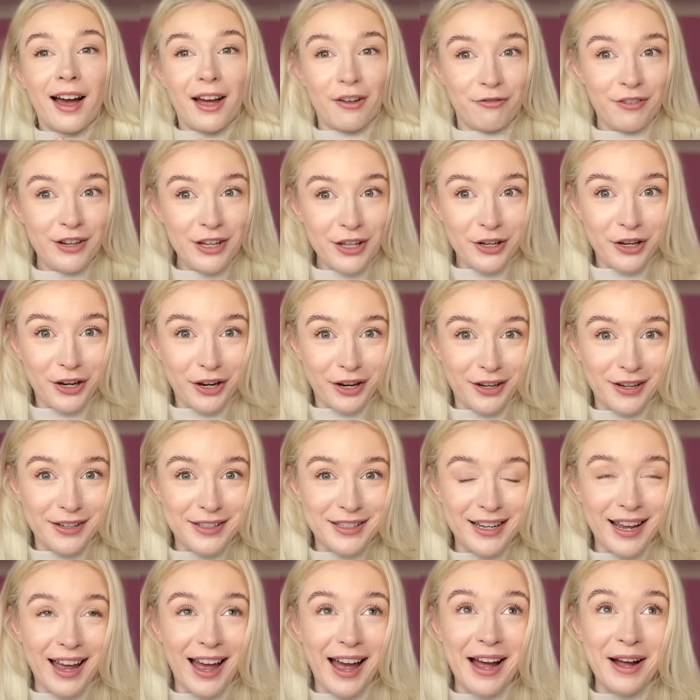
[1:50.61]
I feel
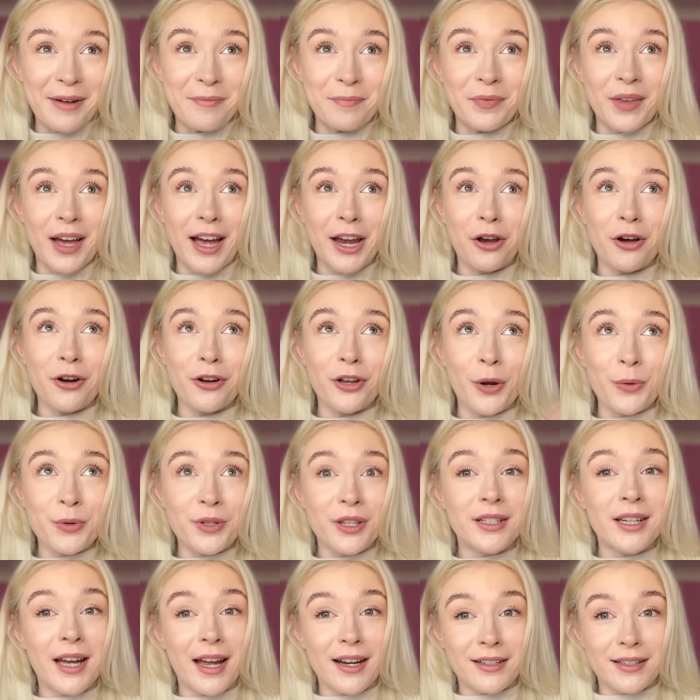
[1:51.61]
good. Um, I gotta go to
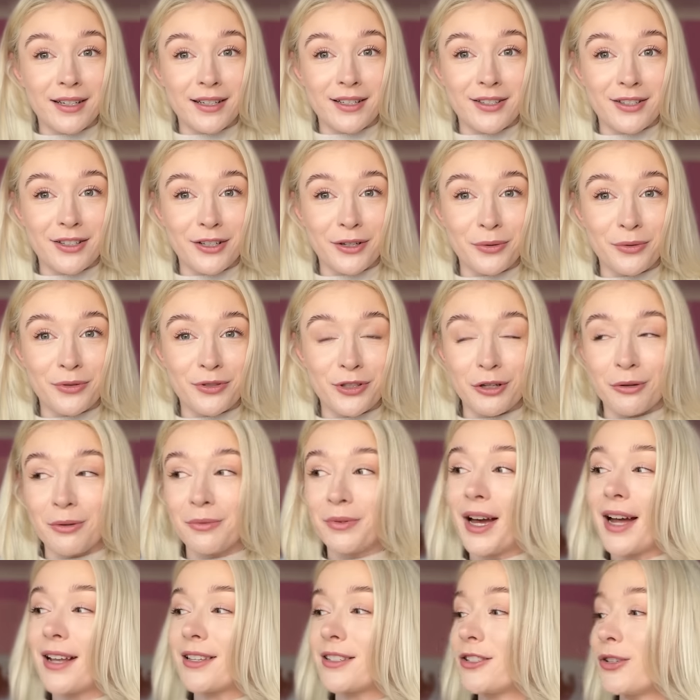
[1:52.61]
the dentist though, so
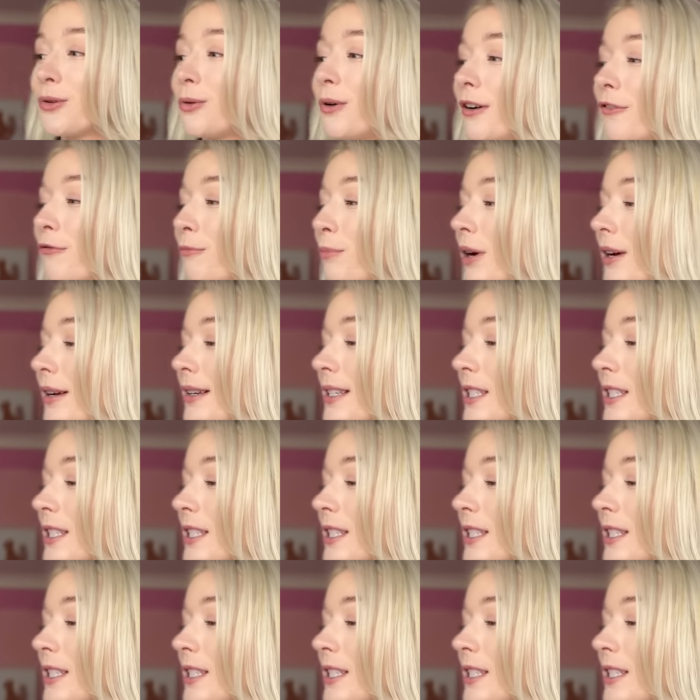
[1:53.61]
that sort of put a